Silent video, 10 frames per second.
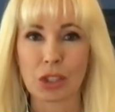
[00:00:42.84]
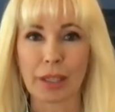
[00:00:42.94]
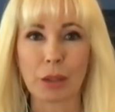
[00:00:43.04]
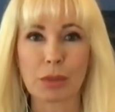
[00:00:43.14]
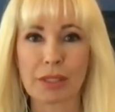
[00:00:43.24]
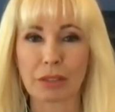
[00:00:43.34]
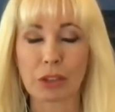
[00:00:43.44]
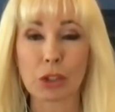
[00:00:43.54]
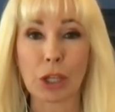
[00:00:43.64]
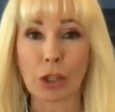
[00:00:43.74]
Johnny was
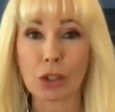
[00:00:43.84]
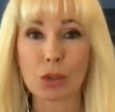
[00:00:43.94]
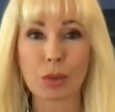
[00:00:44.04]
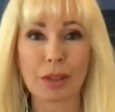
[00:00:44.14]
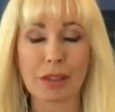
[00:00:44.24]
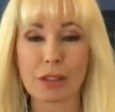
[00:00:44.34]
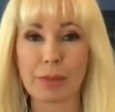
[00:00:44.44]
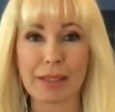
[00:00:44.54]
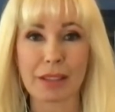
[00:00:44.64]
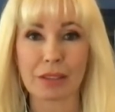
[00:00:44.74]
never charged with
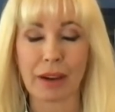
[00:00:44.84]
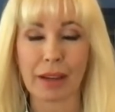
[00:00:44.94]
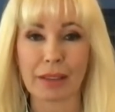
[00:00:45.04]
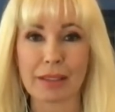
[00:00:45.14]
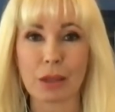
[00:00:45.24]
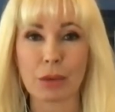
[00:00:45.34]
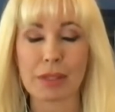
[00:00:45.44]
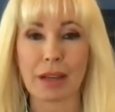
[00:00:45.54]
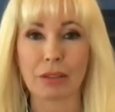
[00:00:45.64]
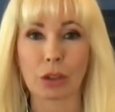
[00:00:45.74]
domestic violence, he
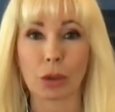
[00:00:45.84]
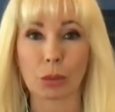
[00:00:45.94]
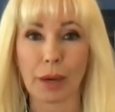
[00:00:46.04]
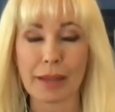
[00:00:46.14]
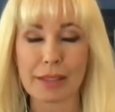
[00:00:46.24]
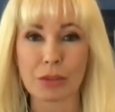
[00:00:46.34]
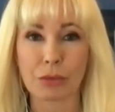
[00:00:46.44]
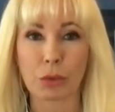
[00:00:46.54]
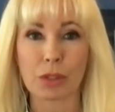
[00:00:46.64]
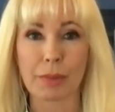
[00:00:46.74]
was never arrested
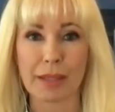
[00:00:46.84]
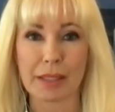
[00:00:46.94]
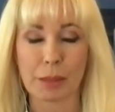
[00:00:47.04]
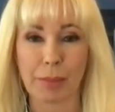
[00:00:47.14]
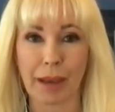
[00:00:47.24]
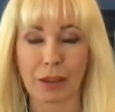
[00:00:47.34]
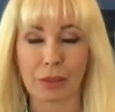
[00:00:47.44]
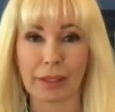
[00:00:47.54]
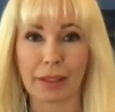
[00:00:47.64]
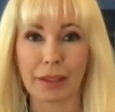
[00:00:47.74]
for domestic
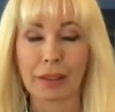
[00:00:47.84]
battery.